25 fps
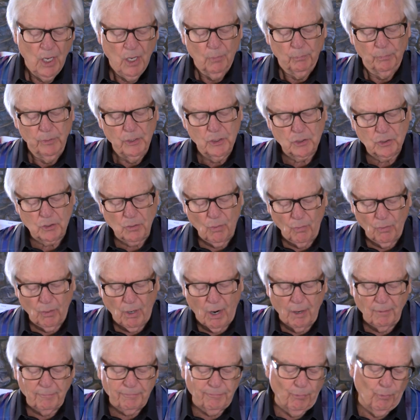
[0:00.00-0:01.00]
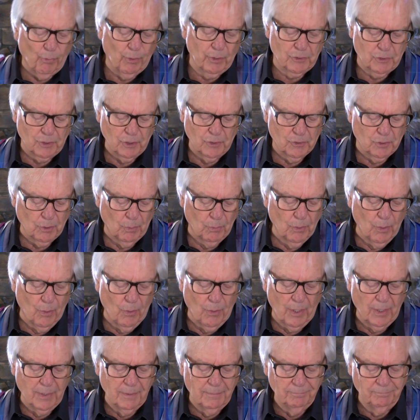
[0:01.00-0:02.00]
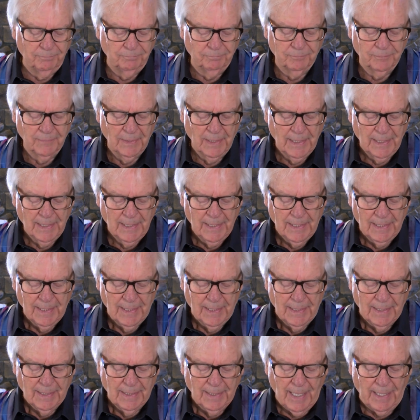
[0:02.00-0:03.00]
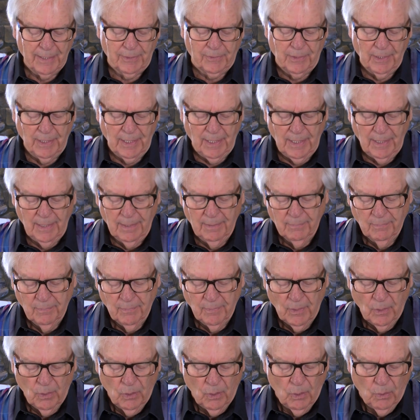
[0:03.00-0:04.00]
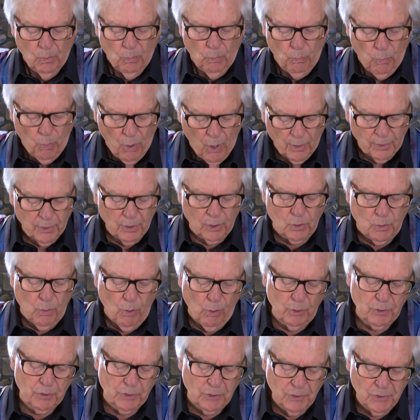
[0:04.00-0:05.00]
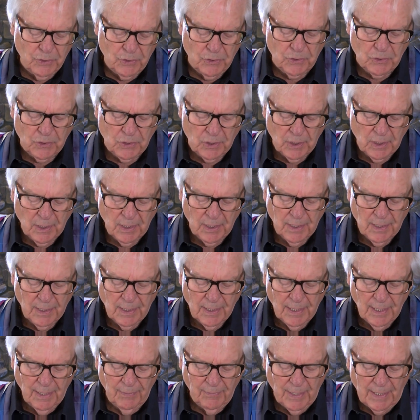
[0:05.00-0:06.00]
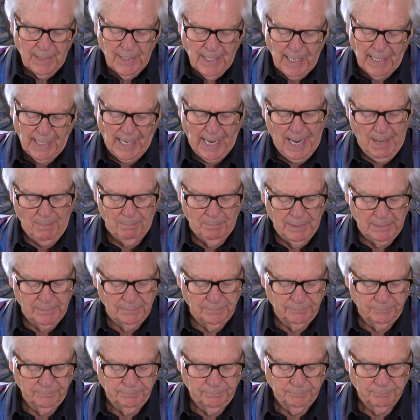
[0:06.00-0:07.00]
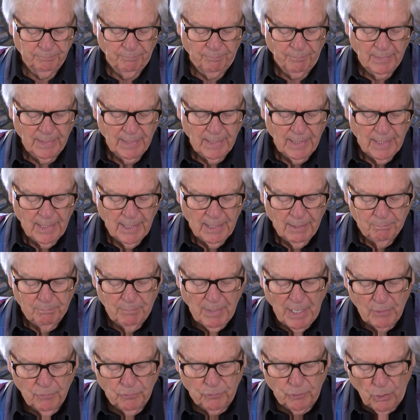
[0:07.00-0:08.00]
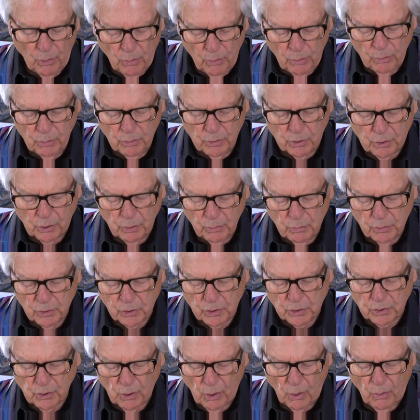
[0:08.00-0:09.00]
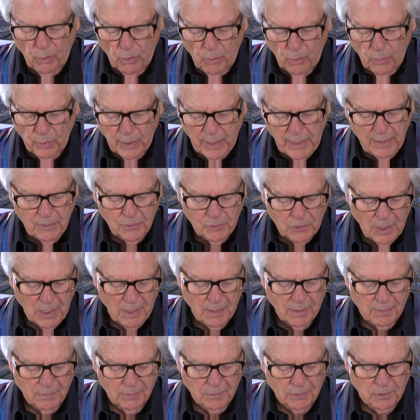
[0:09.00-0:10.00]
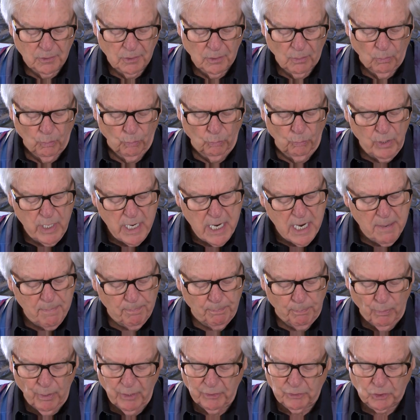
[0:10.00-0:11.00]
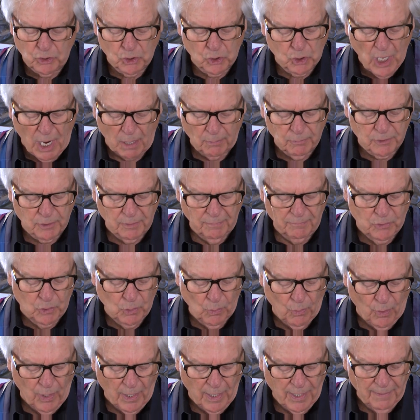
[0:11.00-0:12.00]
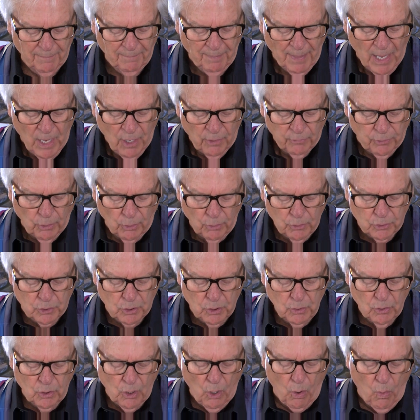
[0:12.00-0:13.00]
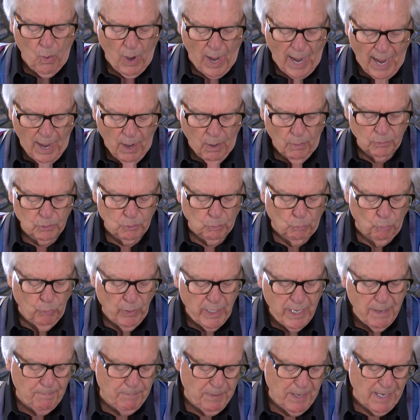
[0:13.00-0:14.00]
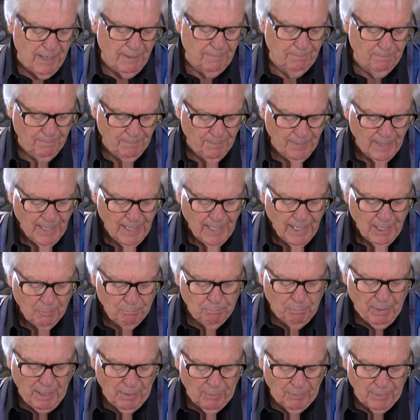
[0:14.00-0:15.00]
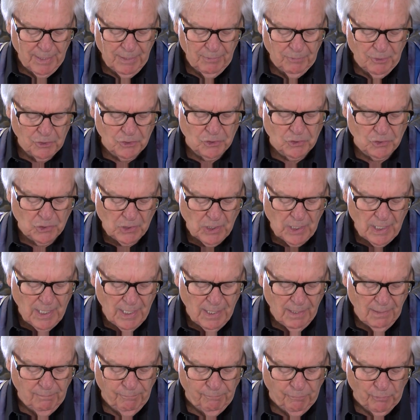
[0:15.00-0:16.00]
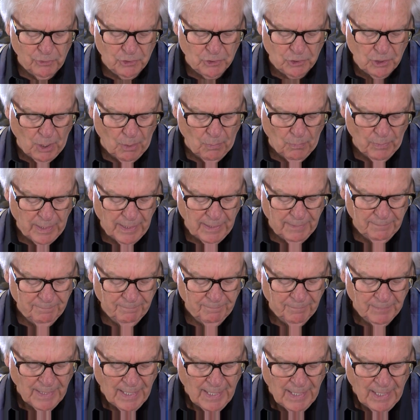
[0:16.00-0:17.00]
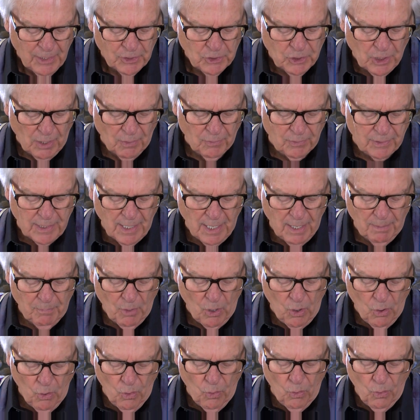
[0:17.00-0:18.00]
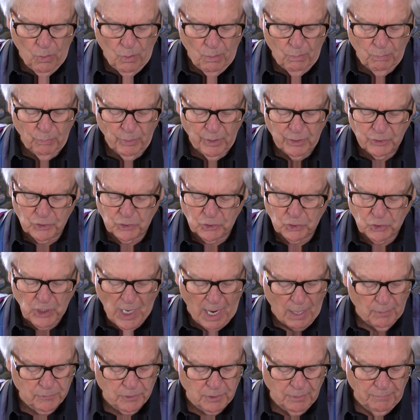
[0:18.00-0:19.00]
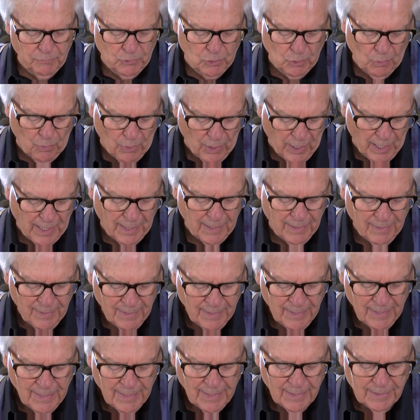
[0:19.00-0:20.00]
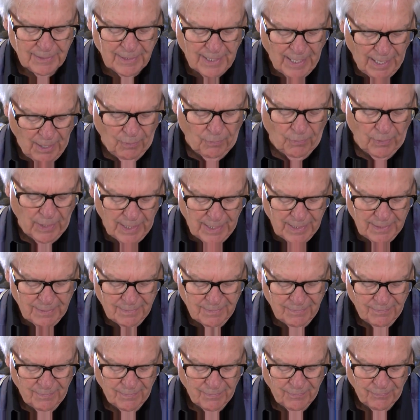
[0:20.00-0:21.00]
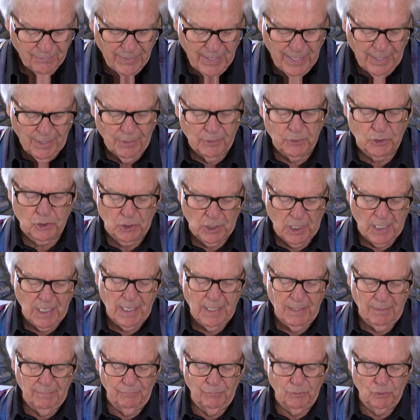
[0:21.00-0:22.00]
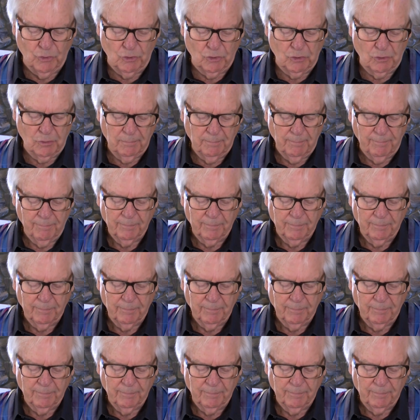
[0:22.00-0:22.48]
Restore our fortunes, O Lord, like the watercourses in the Negeb. May those who sow in tears reap with shouts of joy. Those who go out weeping, bearing the seed for sowing, shall come home with shouts of joy, carrying their sheaves.